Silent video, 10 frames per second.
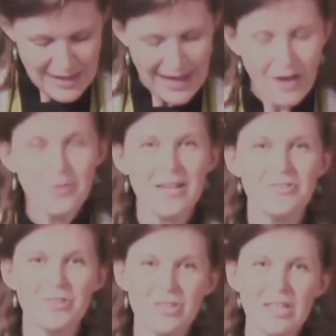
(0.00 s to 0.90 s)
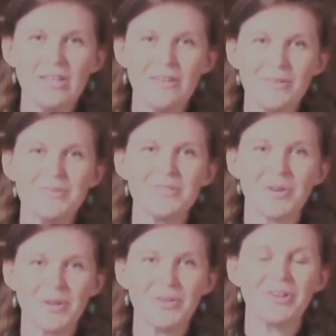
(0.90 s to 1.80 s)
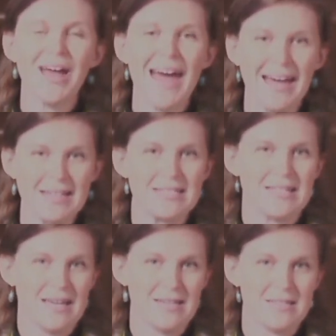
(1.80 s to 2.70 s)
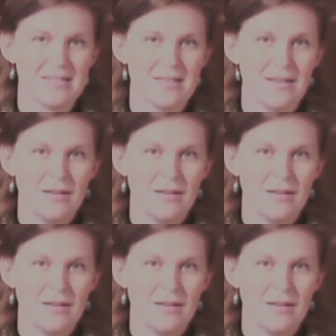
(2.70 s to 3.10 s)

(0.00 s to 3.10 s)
How can she use her access